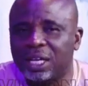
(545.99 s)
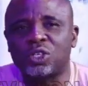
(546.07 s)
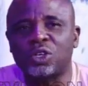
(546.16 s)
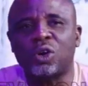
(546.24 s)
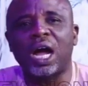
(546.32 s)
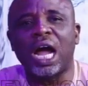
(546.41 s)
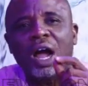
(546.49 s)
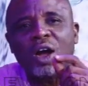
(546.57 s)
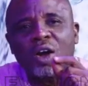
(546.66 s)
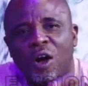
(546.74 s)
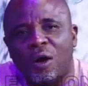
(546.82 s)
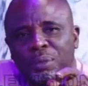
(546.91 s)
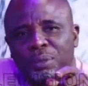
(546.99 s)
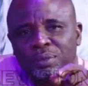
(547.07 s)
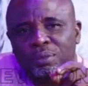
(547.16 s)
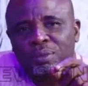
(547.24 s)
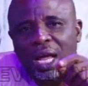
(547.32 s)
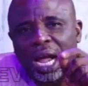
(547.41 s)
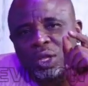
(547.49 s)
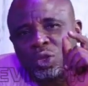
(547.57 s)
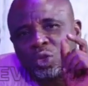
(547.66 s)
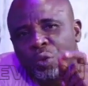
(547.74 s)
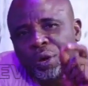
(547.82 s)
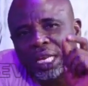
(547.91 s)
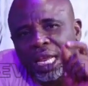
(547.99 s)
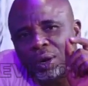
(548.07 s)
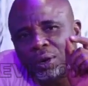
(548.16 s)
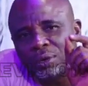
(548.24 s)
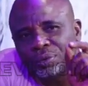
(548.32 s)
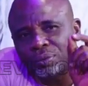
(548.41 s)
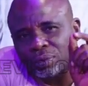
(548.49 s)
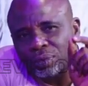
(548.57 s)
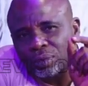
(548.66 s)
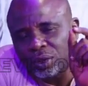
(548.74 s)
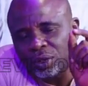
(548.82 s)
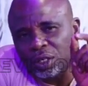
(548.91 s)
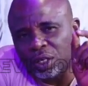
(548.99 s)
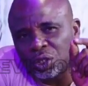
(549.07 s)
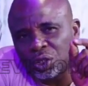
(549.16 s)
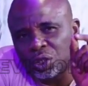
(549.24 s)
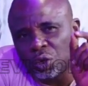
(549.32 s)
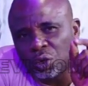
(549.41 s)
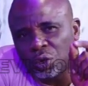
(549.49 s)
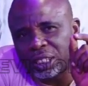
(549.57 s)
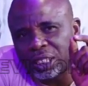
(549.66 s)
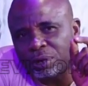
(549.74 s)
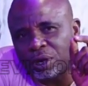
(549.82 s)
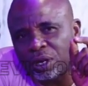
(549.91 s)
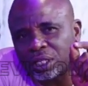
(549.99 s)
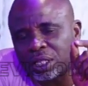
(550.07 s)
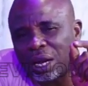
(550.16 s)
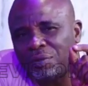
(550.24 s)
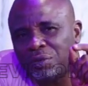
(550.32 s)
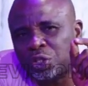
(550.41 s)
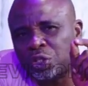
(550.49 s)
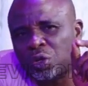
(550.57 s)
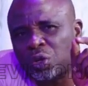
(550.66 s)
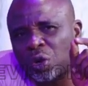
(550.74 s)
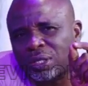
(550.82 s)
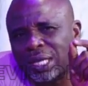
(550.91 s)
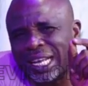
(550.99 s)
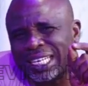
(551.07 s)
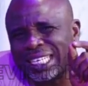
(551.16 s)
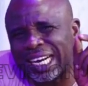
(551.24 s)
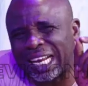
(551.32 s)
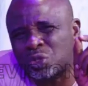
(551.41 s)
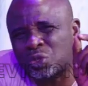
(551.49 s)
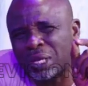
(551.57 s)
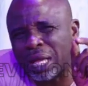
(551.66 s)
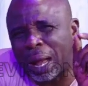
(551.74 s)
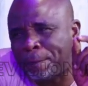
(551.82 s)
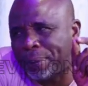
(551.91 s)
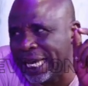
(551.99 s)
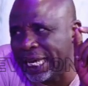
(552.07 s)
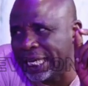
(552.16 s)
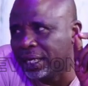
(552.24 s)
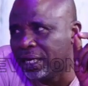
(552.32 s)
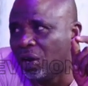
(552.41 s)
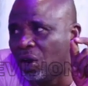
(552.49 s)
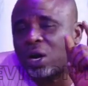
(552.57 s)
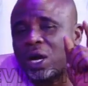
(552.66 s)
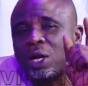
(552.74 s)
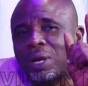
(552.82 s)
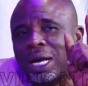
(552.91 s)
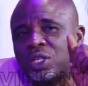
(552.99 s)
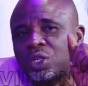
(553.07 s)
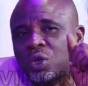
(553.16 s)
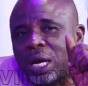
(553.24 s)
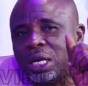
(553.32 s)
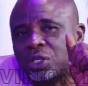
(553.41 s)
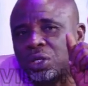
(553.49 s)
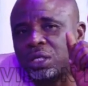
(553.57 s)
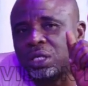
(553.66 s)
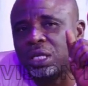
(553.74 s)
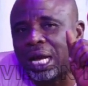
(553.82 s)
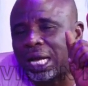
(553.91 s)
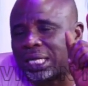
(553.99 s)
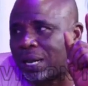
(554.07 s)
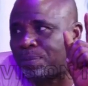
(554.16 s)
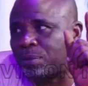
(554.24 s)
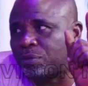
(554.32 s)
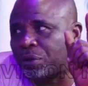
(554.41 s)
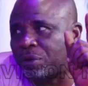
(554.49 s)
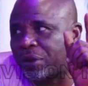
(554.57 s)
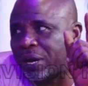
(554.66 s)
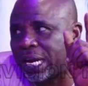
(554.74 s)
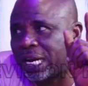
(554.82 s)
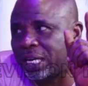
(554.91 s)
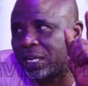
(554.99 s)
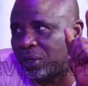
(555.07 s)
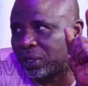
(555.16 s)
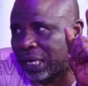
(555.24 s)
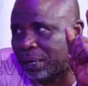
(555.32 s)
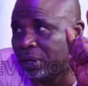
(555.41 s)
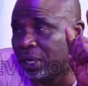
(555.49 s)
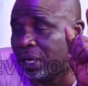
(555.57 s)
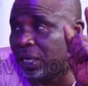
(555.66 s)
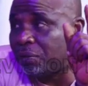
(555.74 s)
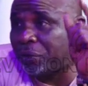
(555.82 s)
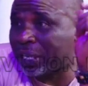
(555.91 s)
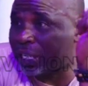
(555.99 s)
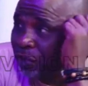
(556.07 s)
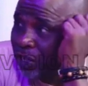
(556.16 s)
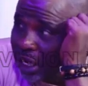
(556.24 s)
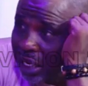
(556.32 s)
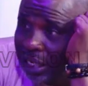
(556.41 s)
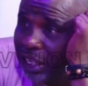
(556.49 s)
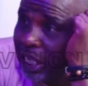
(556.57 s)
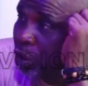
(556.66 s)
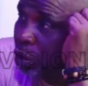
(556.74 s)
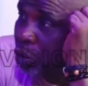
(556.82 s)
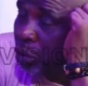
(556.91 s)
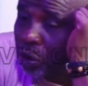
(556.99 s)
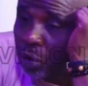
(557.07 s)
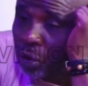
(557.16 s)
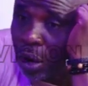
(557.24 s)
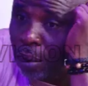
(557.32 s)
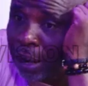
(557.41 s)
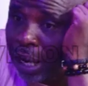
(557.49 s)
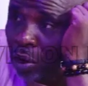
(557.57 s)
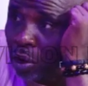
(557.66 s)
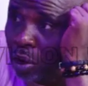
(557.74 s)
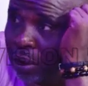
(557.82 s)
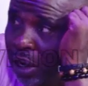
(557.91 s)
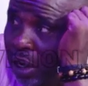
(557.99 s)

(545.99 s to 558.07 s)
So how do we now do this thing? Because he haven't shown us that grassroots appeal. Okay, look at this coalition has happened for a very long time. The first thing any leader should do is to come back home.